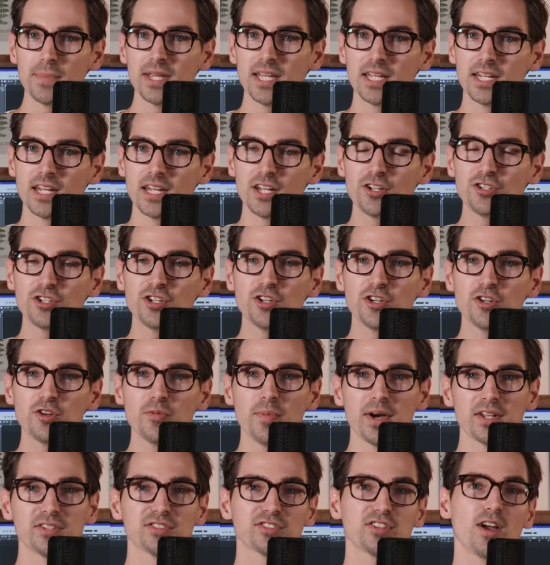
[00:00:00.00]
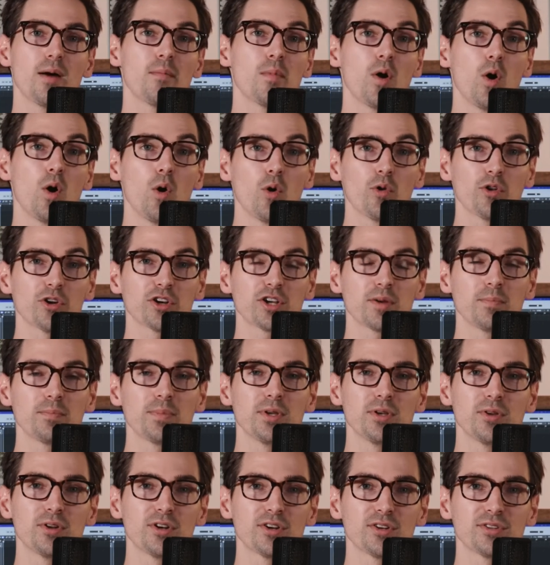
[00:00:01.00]
be an issue, but some older
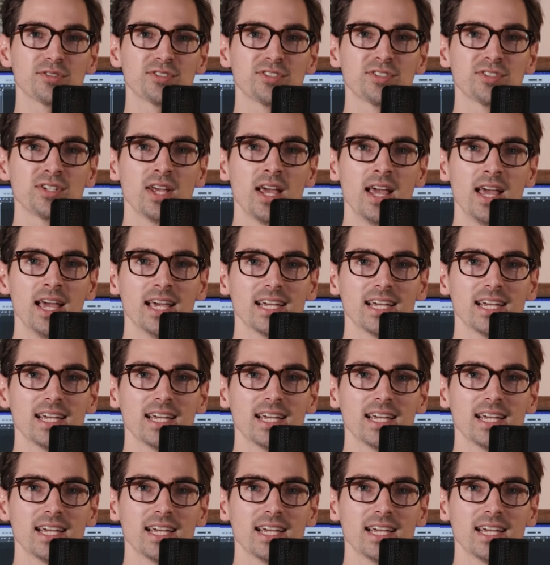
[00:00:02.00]
computers